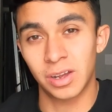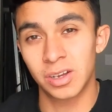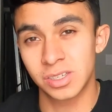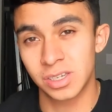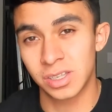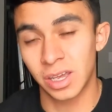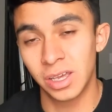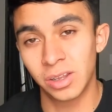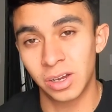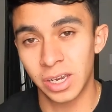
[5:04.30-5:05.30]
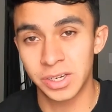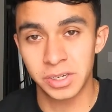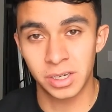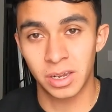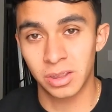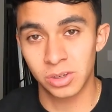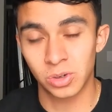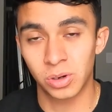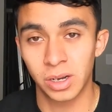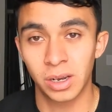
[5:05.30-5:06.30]
causes the elongation and the
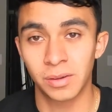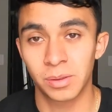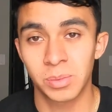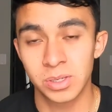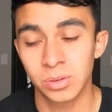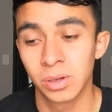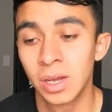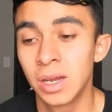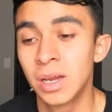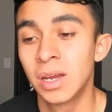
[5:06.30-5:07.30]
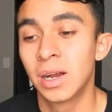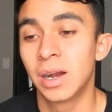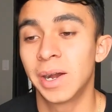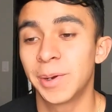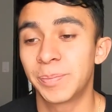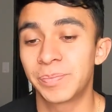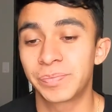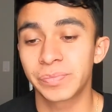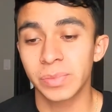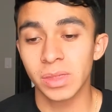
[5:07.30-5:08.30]
shortening of the muscle.
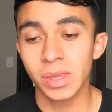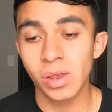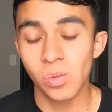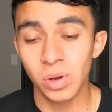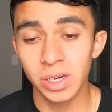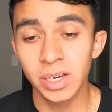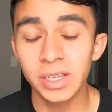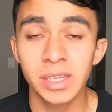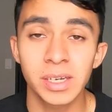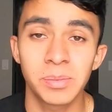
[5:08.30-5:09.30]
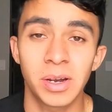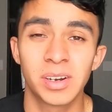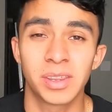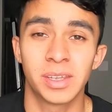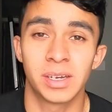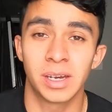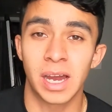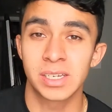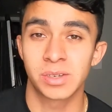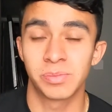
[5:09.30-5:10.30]
One good thing about the
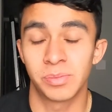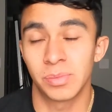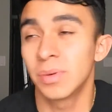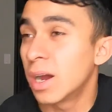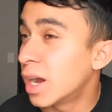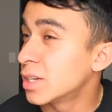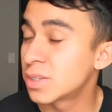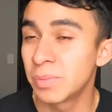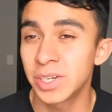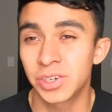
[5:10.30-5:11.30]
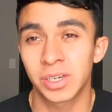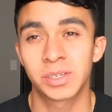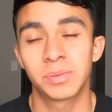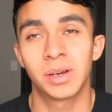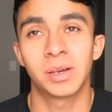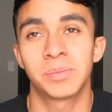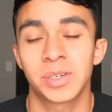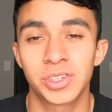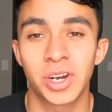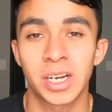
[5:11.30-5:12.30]
isometric
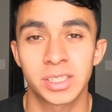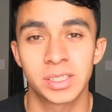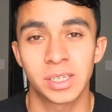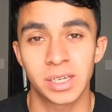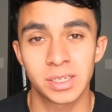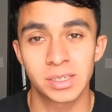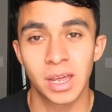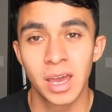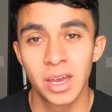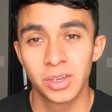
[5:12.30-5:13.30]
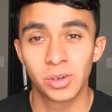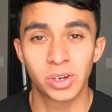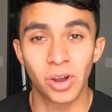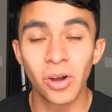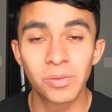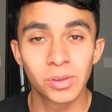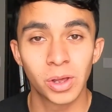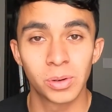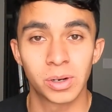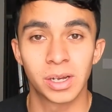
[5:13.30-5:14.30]
contractions is you could
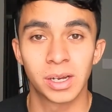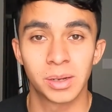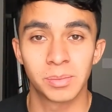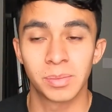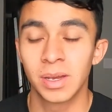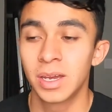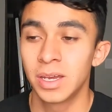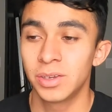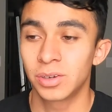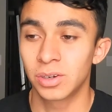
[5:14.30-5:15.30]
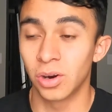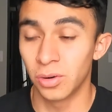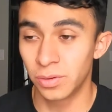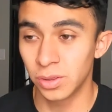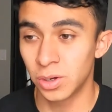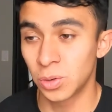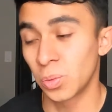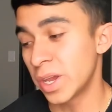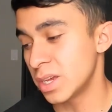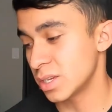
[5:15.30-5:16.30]
overload. You could overload
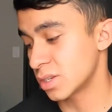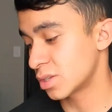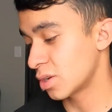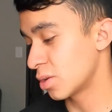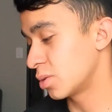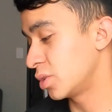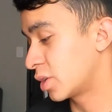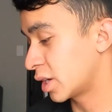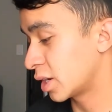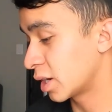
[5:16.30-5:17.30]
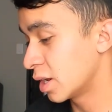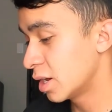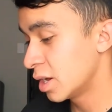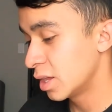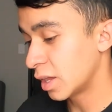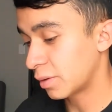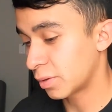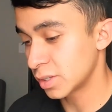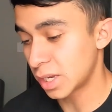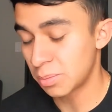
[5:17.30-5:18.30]
weight, so you can, like for
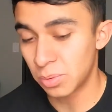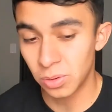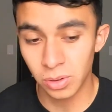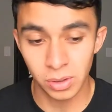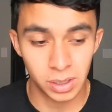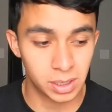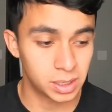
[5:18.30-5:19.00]
example,